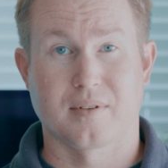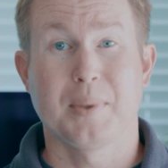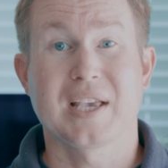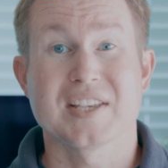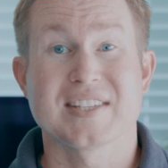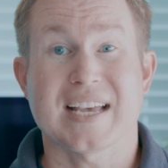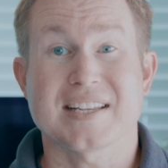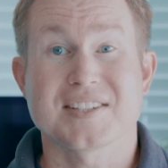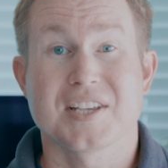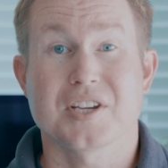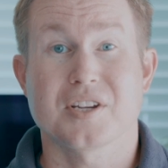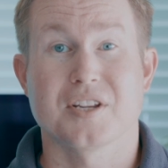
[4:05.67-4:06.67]
Because that
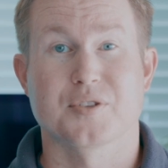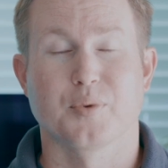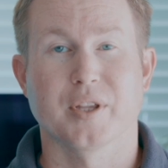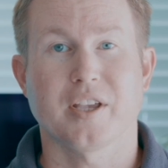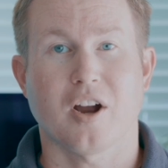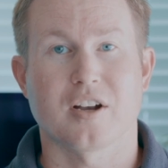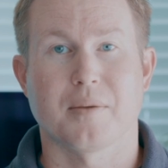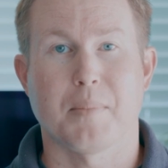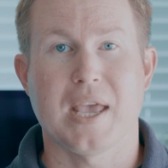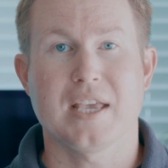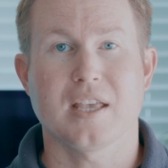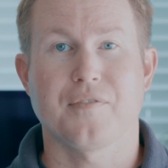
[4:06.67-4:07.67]
distinction is really hard to
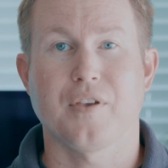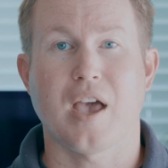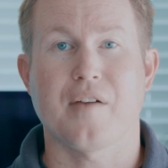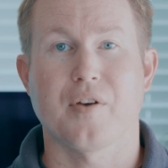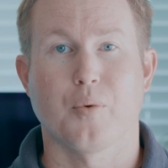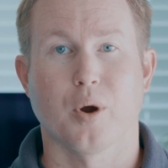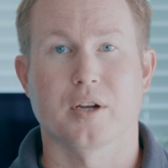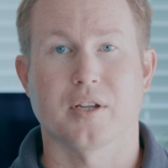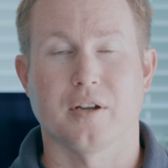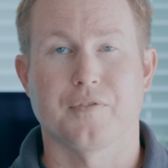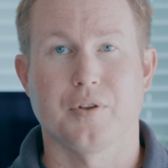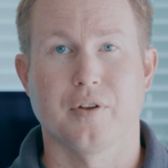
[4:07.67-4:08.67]
make if you haven't worked
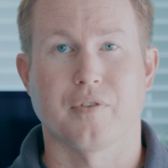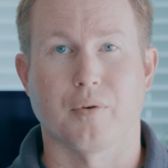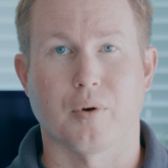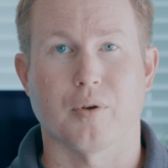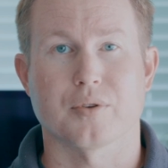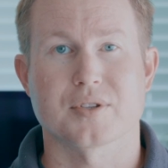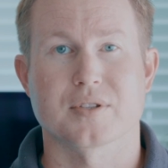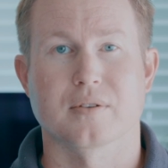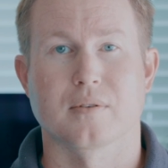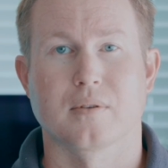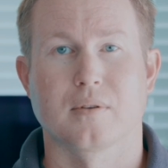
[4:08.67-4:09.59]
in a few different roles.